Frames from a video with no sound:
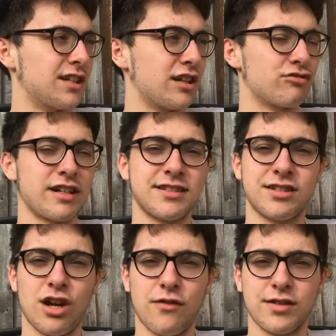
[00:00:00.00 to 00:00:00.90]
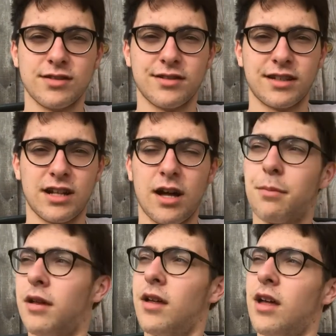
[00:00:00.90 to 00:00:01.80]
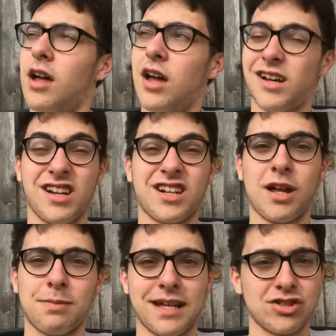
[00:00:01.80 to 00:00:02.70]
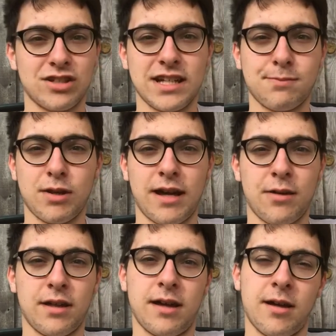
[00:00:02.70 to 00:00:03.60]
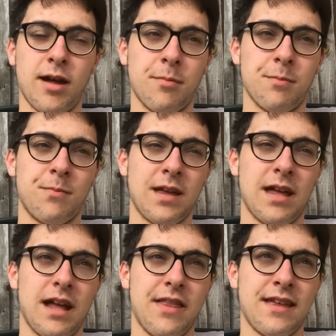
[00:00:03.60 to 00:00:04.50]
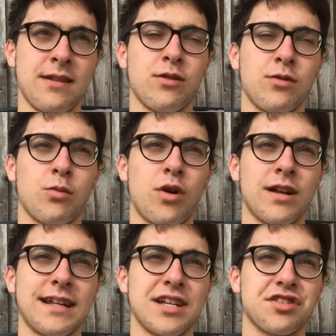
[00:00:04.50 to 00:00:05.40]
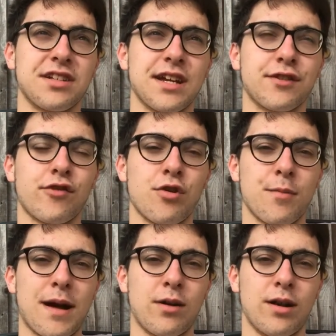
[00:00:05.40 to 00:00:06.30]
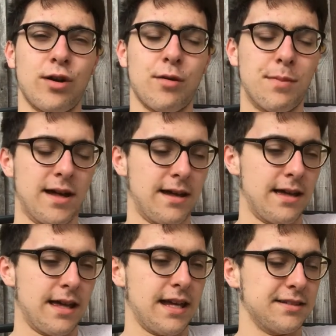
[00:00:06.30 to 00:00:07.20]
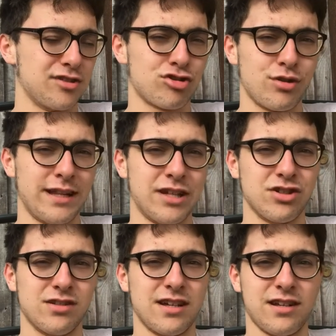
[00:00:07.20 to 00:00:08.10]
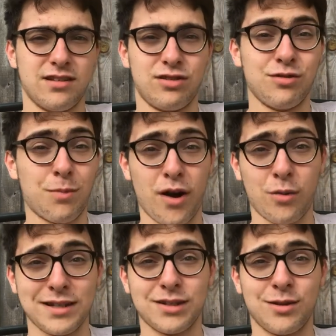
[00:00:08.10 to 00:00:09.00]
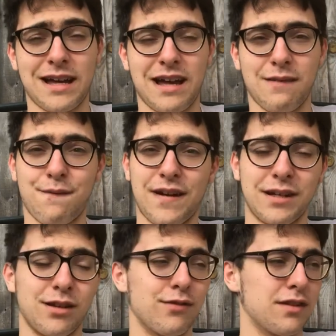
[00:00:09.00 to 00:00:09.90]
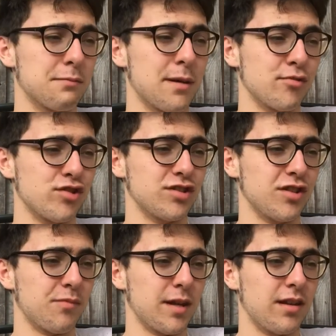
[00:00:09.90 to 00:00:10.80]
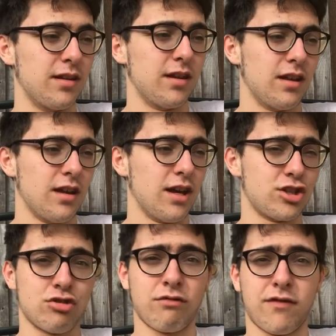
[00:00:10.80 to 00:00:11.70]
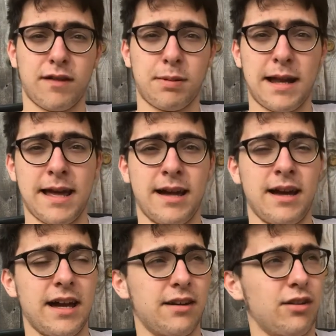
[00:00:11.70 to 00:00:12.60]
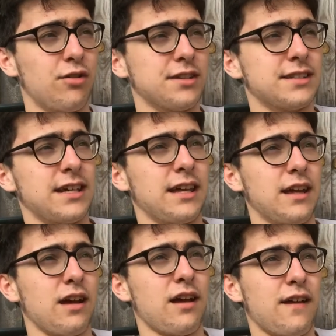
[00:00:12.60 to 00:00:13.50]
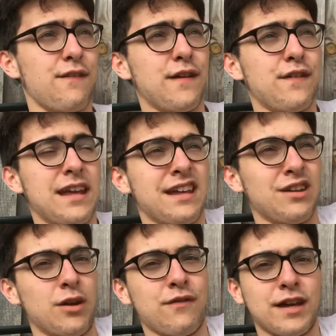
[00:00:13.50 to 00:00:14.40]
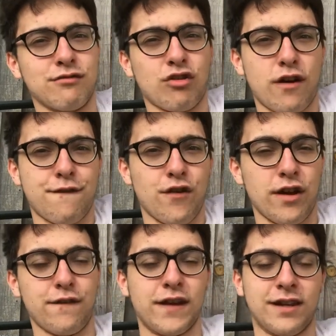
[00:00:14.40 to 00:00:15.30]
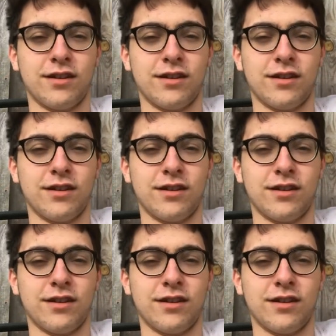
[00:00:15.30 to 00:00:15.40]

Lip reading: a great servant to the club, a club legend, let's put it out there. The word legend gets thrown about a lot, but he's a true legend, and goodbye Wes Houlihan, thank you for the memories. You've been a terrific player, and honestly, if he had a right foot, if